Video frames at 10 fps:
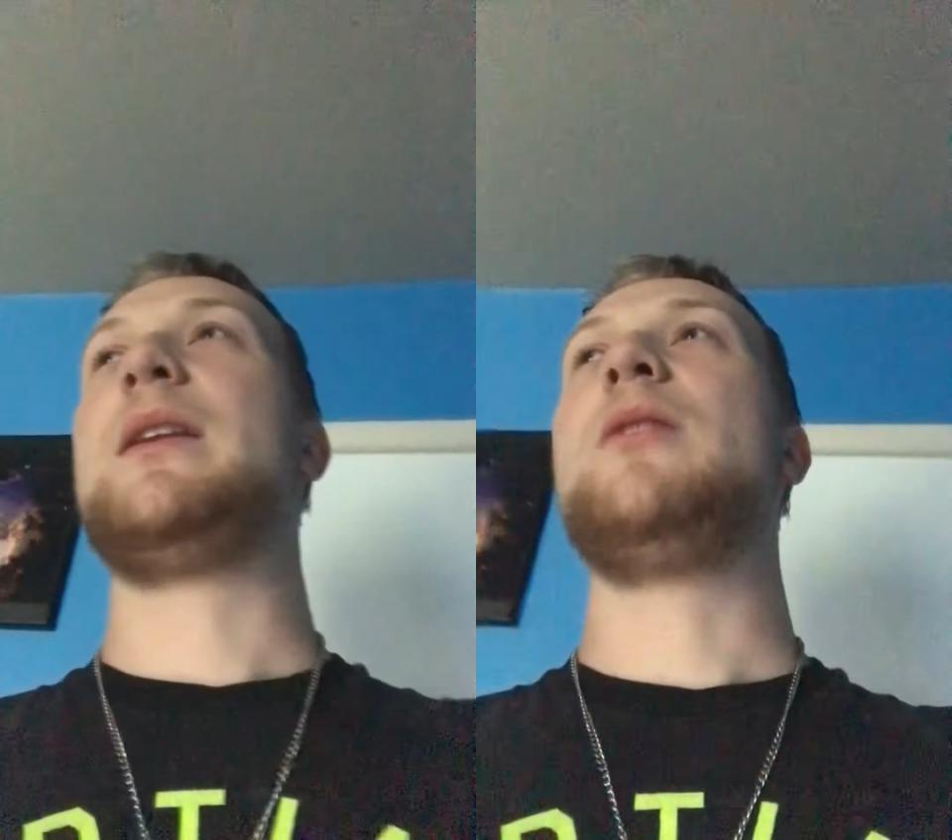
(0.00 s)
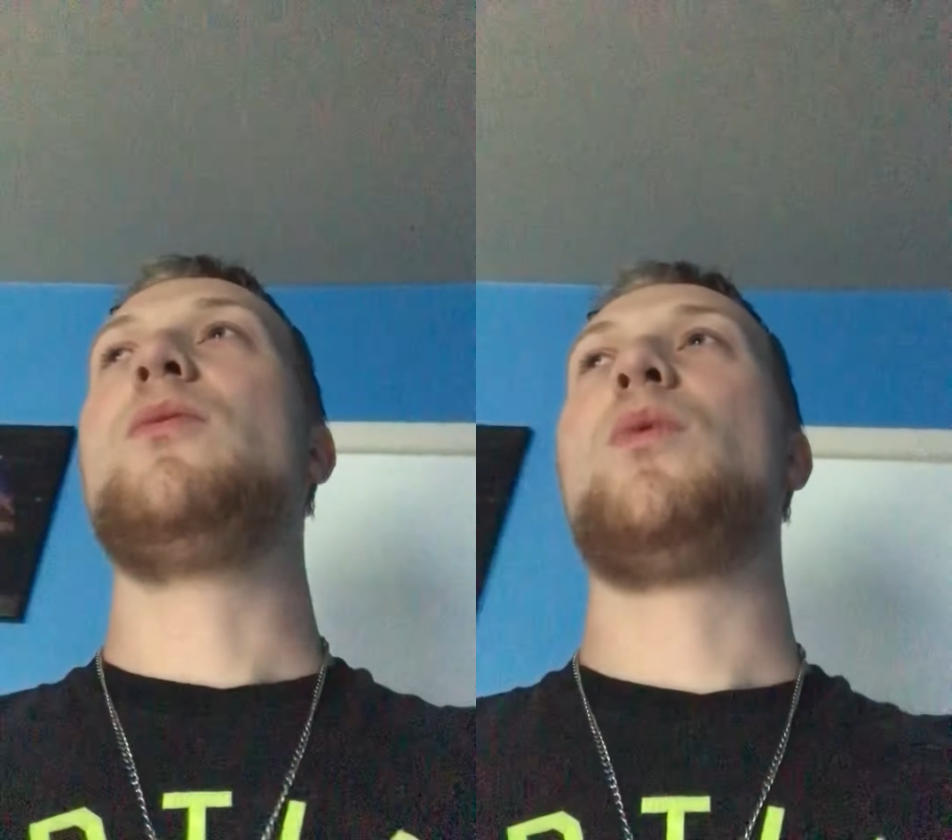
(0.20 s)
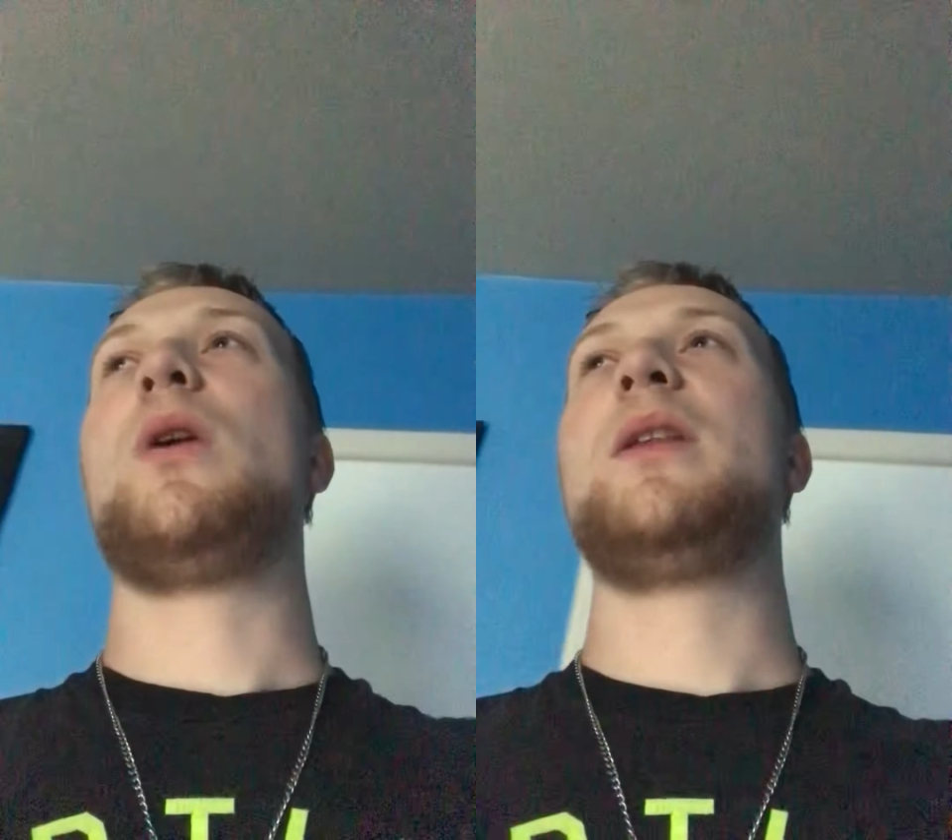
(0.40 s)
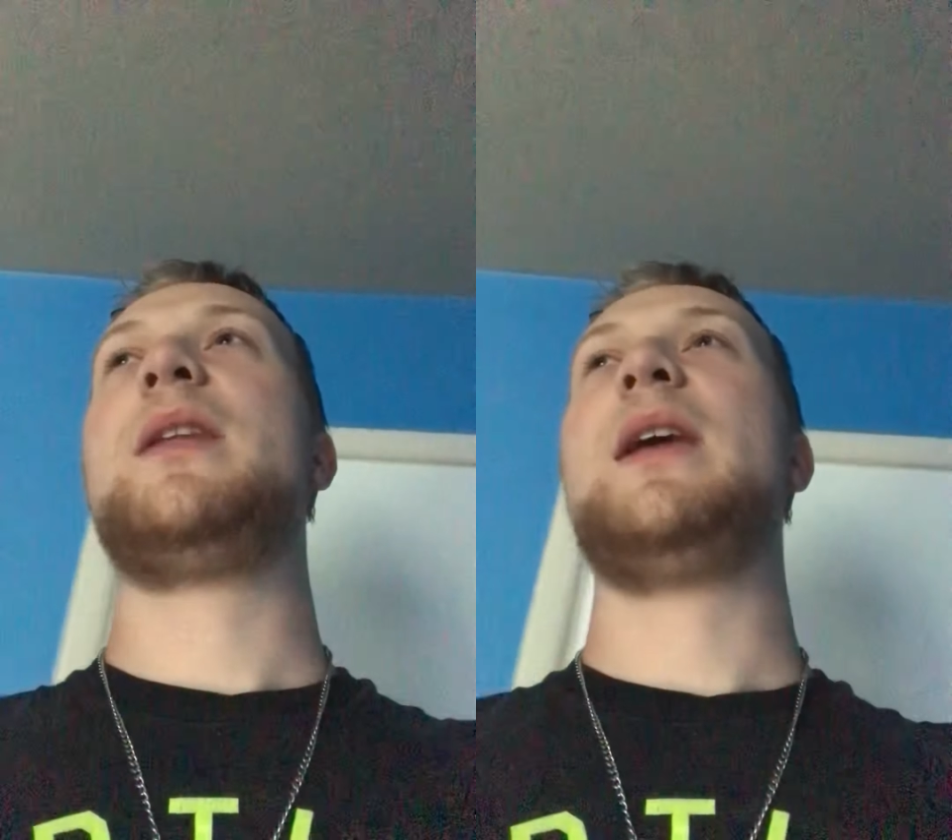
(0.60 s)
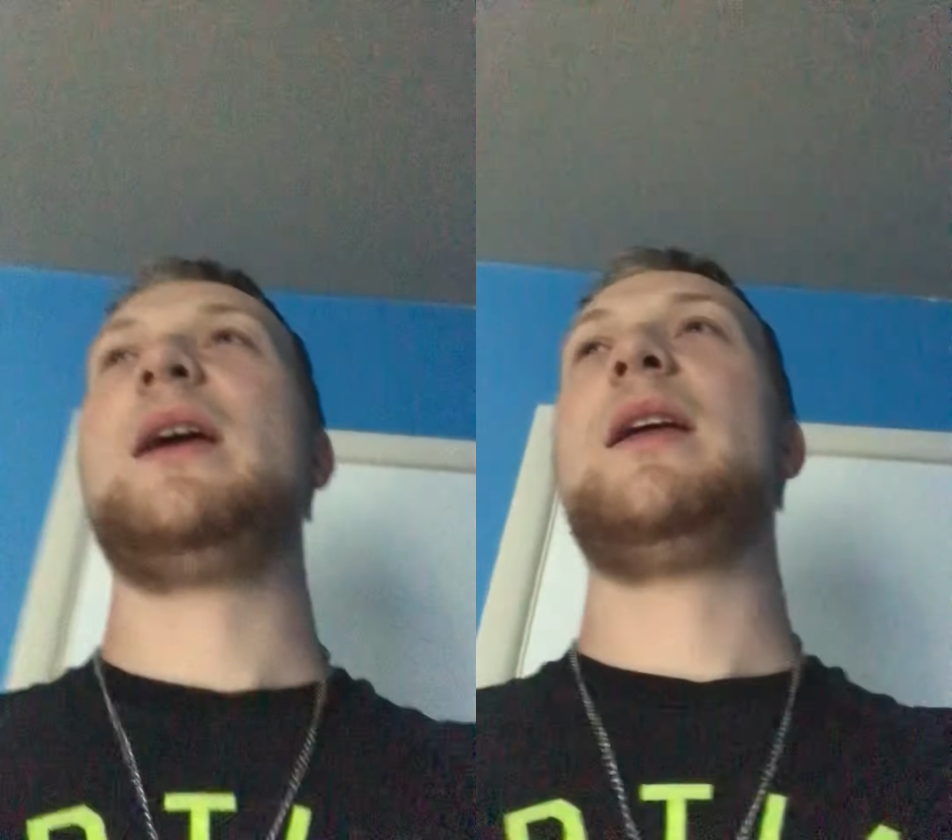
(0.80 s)
didn't
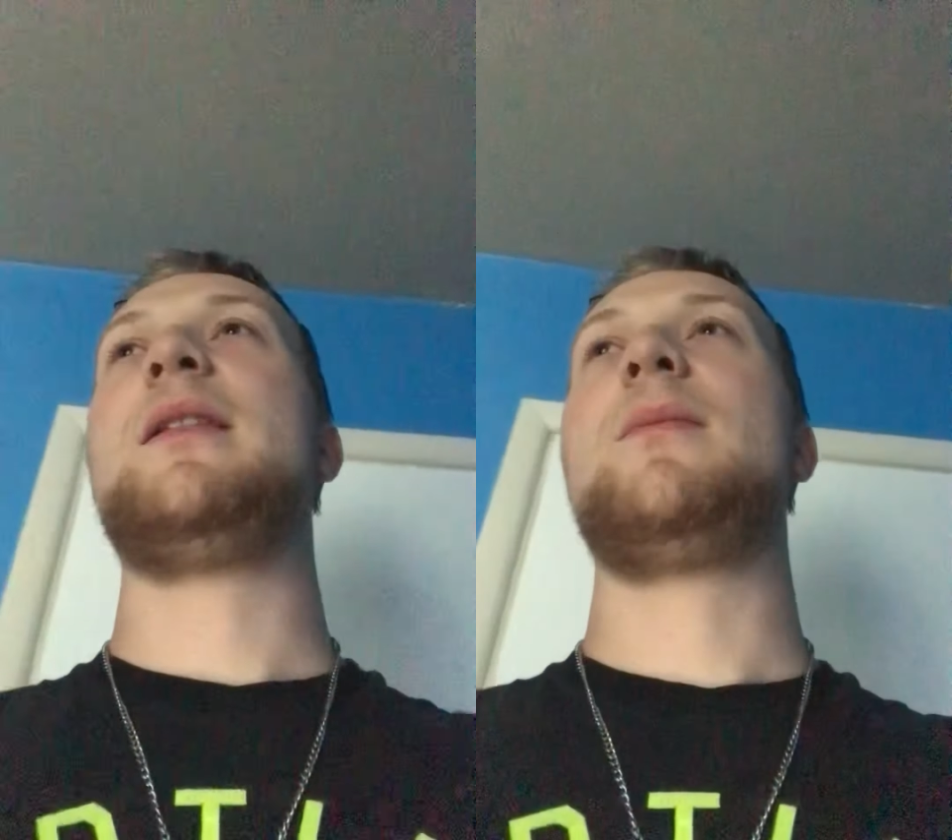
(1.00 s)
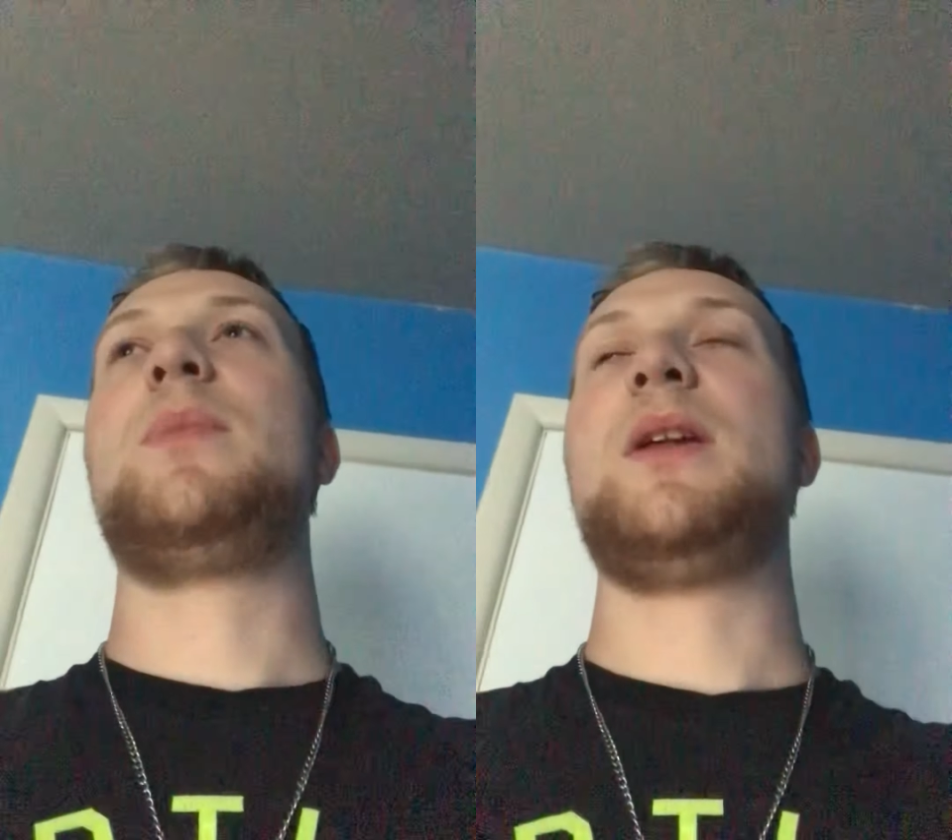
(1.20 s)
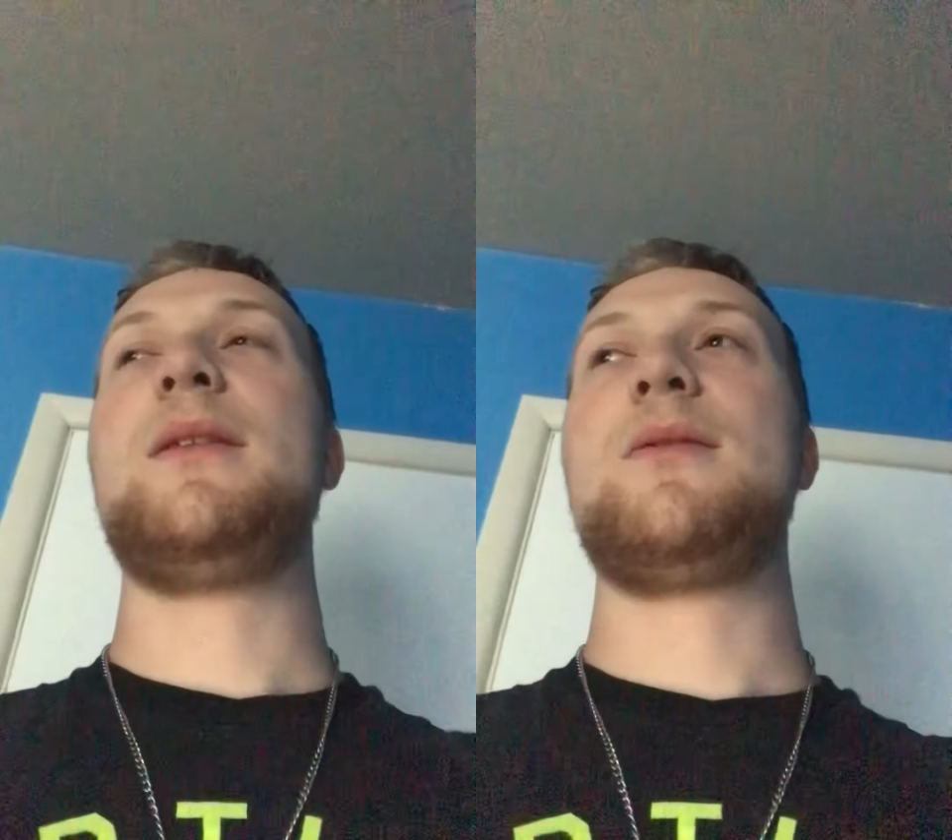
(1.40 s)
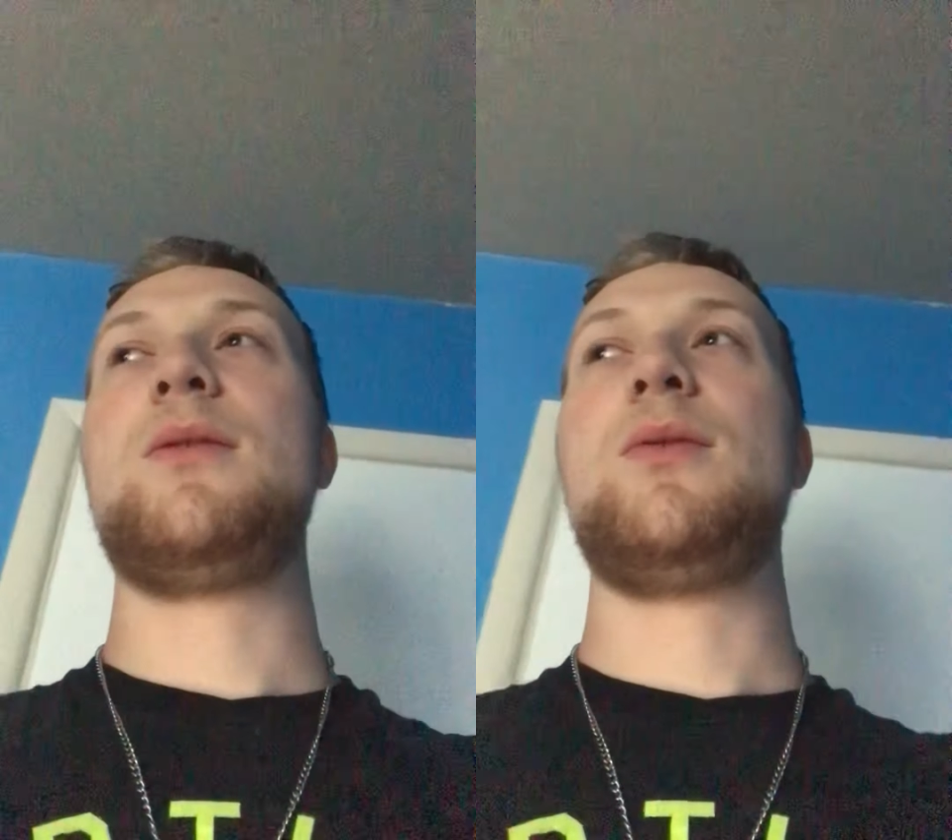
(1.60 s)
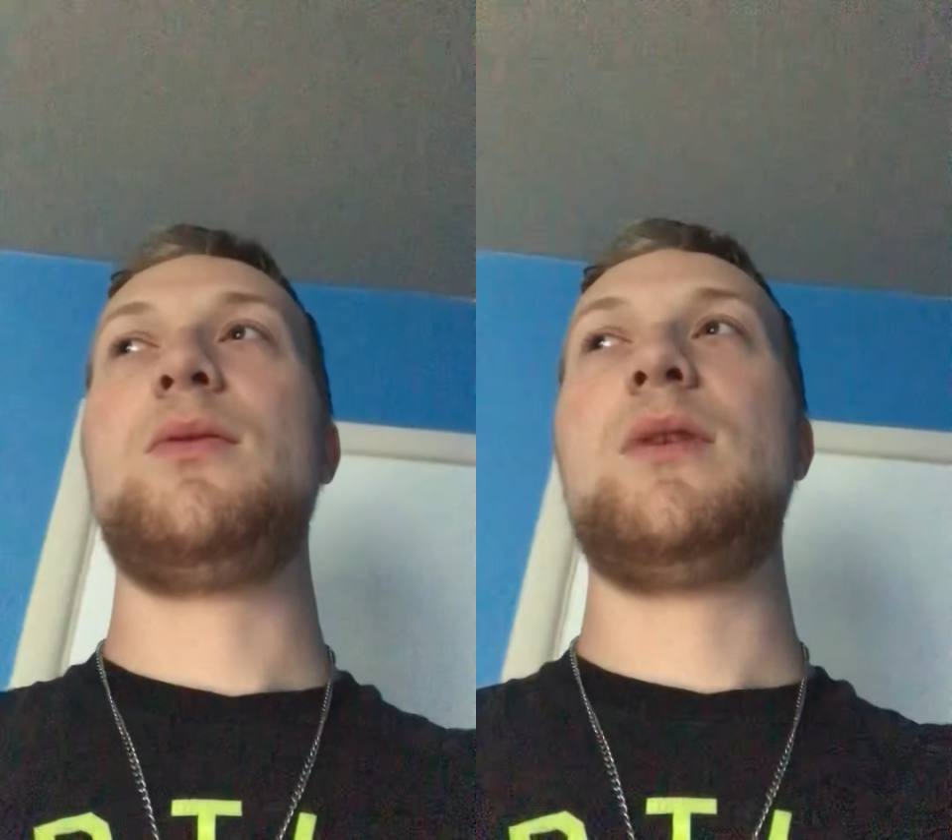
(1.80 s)
want the
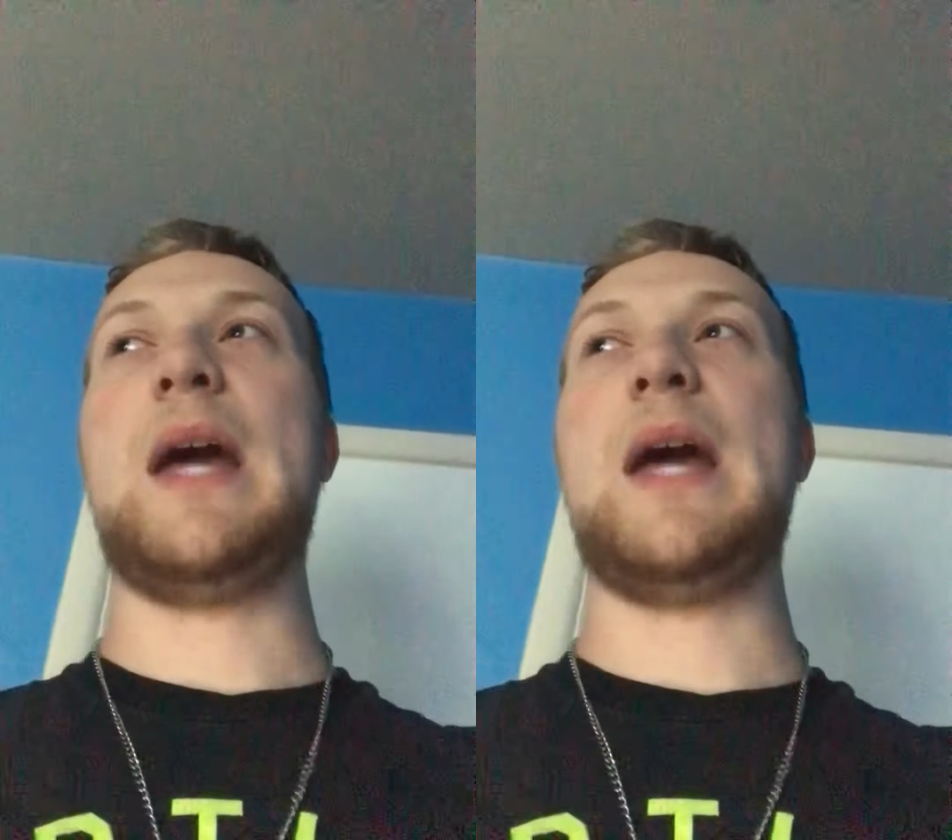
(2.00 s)
blisters to